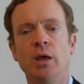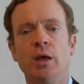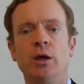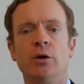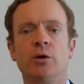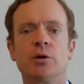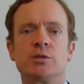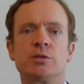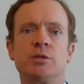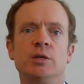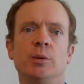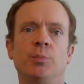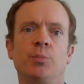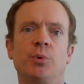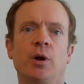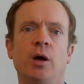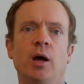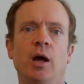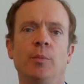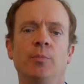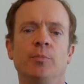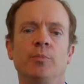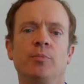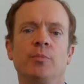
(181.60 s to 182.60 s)
Here at C
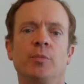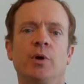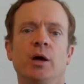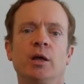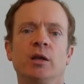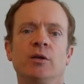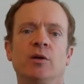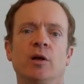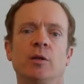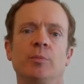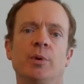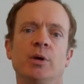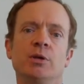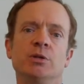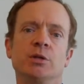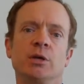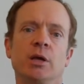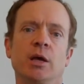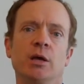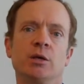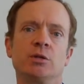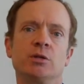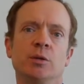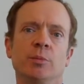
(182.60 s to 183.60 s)
Prime, I develop
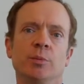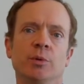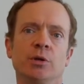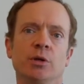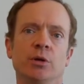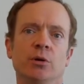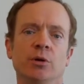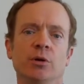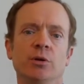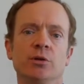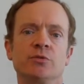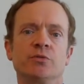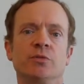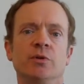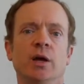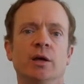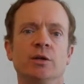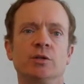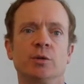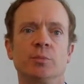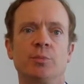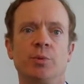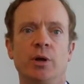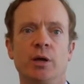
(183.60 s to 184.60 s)
educational materials for
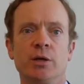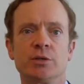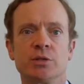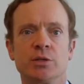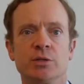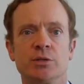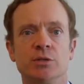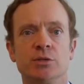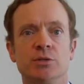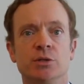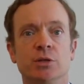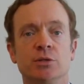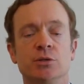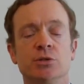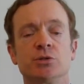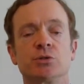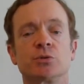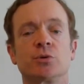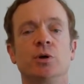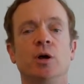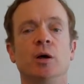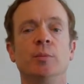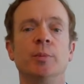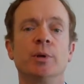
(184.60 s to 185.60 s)
Agile processes such as
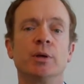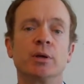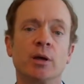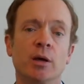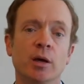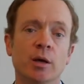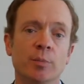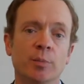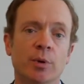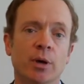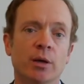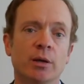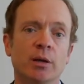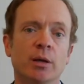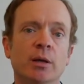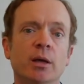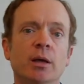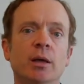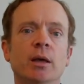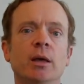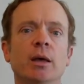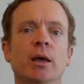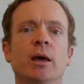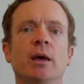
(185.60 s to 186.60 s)
Scrum and Kanban,
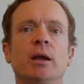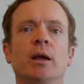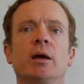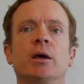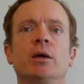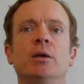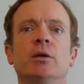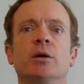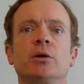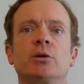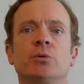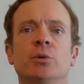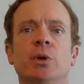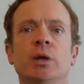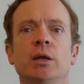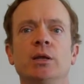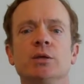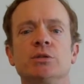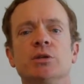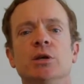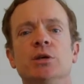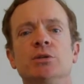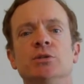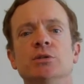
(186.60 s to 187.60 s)
and I conduct
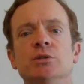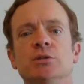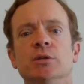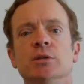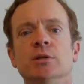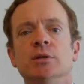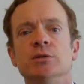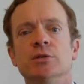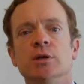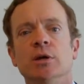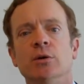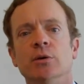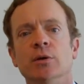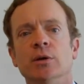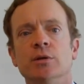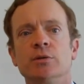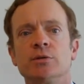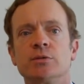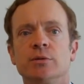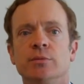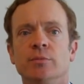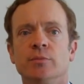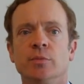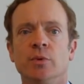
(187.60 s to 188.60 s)
training sessions in these
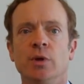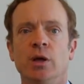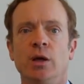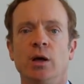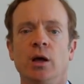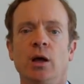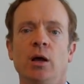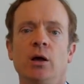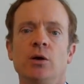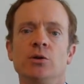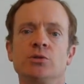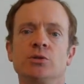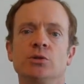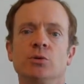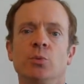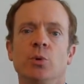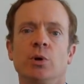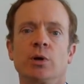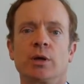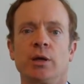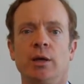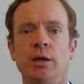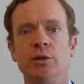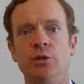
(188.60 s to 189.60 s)
areas. I also
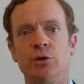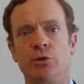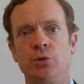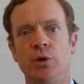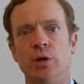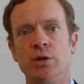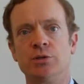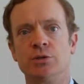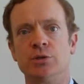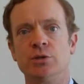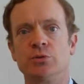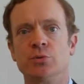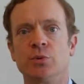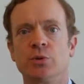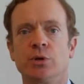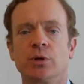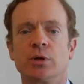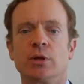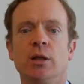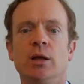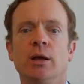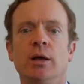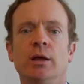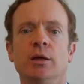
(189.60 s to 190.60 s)
work in the trenches with our
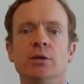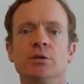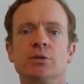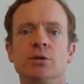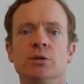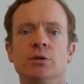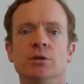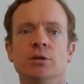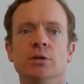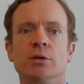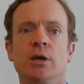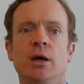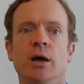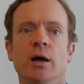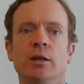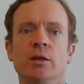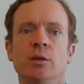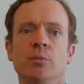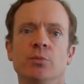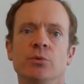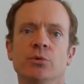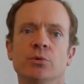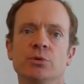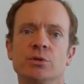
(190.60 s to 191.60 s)
clients to guide
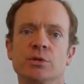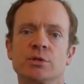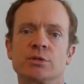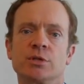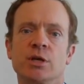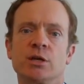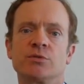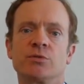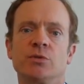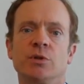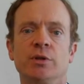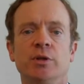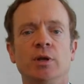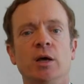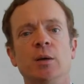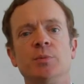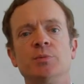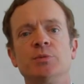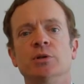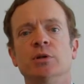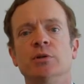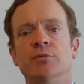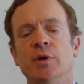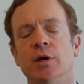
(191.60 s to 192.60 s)
them through successful
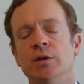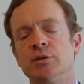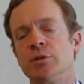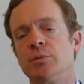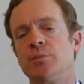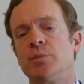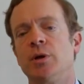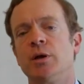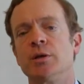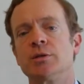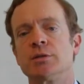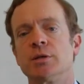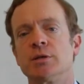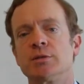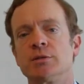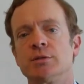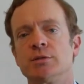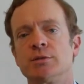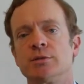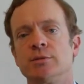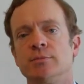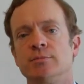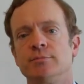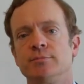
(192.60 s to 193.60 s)
adoption of Agile
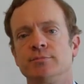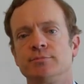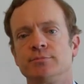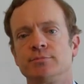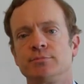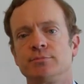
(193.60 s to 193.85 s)
processes.